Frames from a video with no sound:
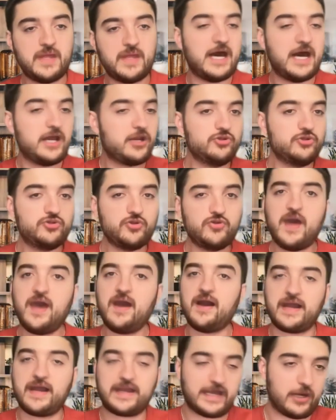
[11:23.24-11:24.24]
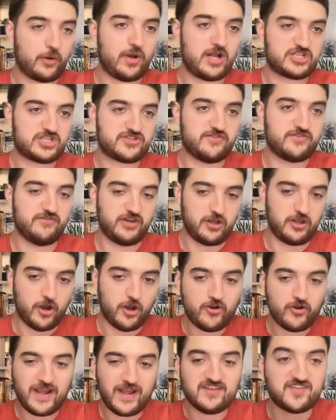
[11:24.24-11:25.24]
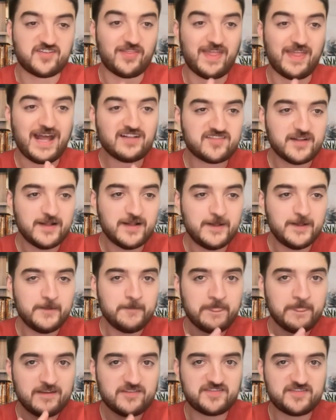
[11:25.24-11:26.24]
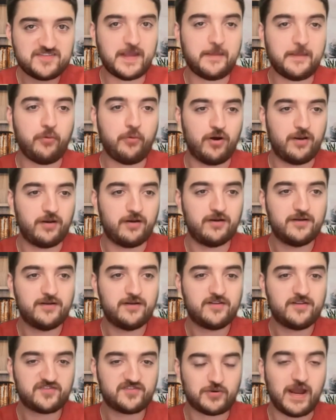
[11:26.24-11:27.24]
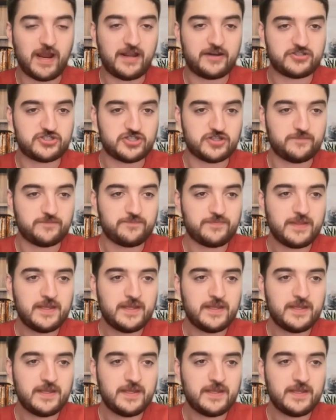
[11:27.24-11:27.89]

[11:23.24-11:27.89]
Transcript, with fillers: How do you do that? I got to watch the video. Okay, so that's step 1, strategy.